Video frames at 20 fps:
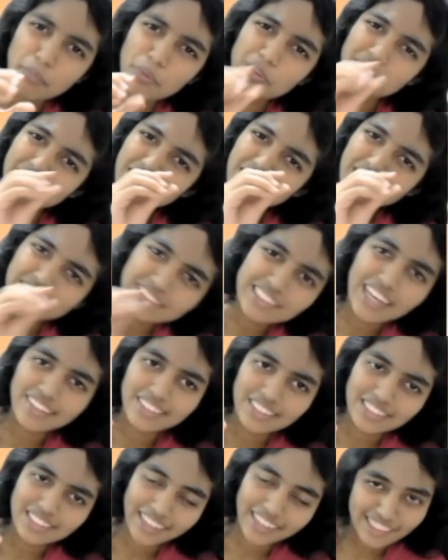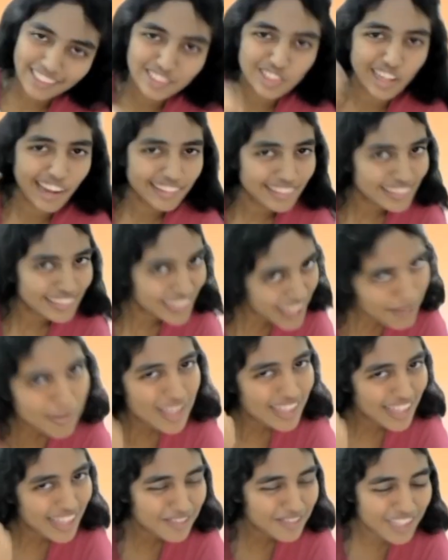protein inside the stacking gel, and the name
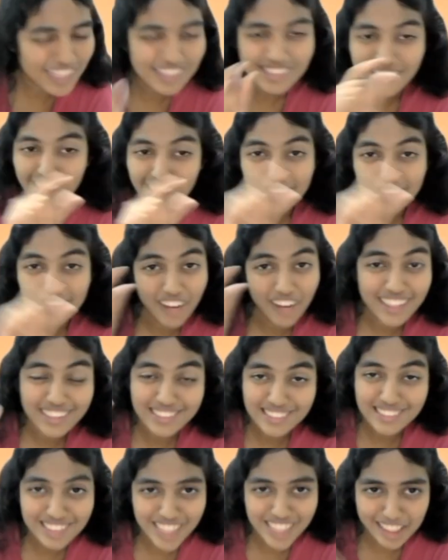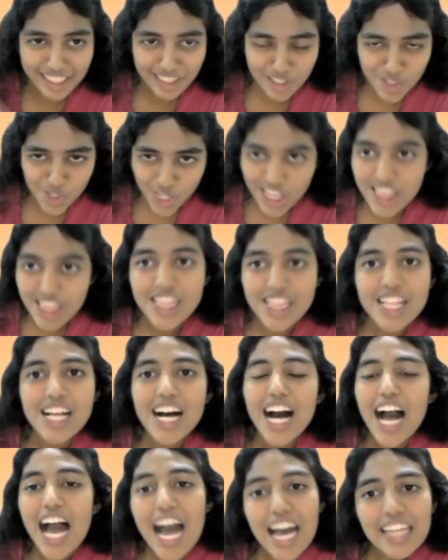itself says that. Why is it stacking gel?
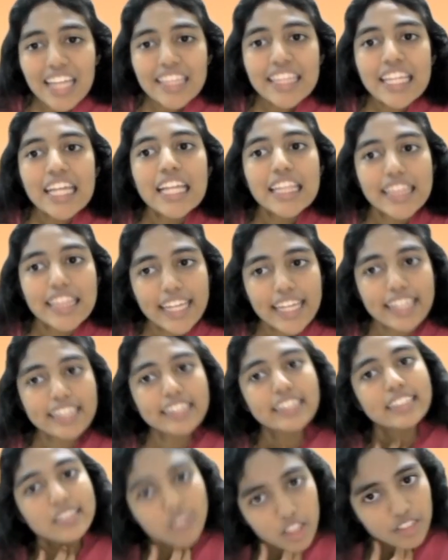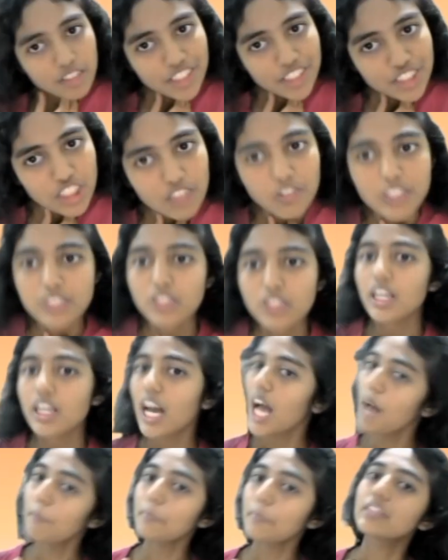And then in the resolving gel, what's going to
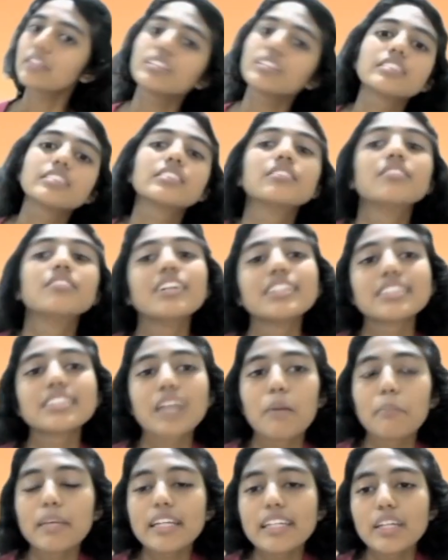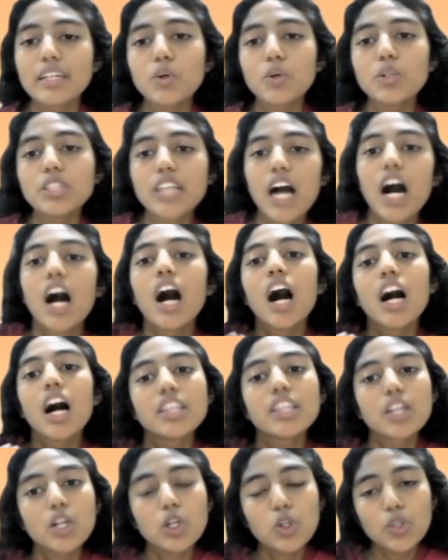happen is it's completely ulta.
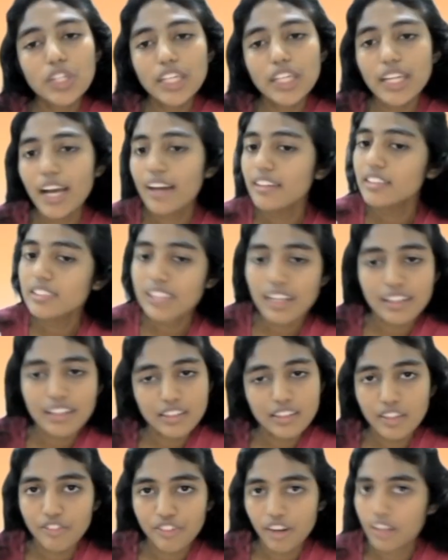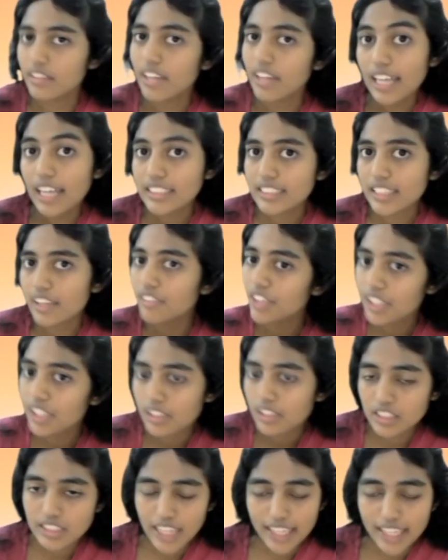The chlorine ions are in the front as they were
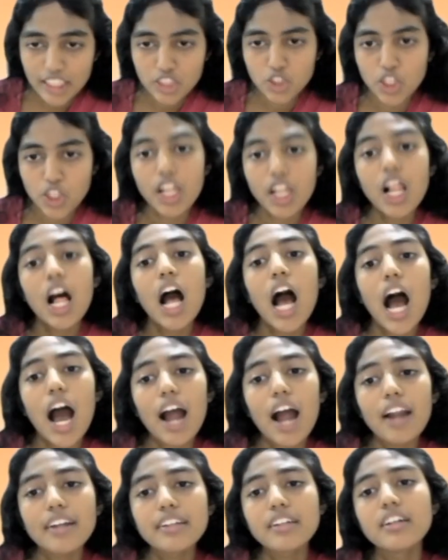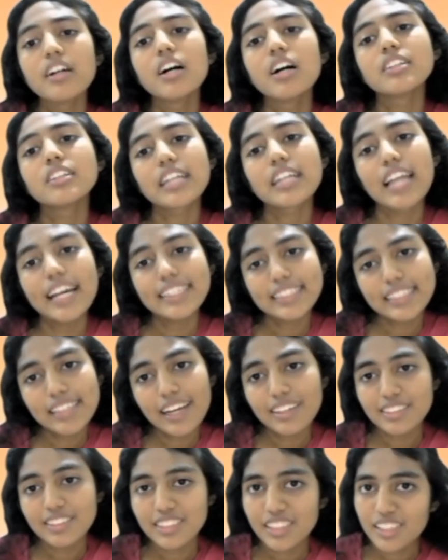in the stacking gel, and the glycine
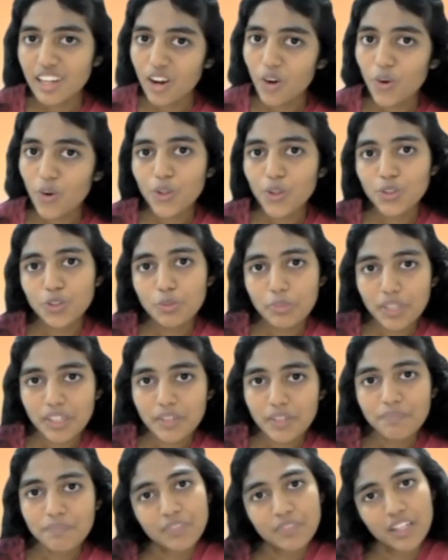ions are now going to be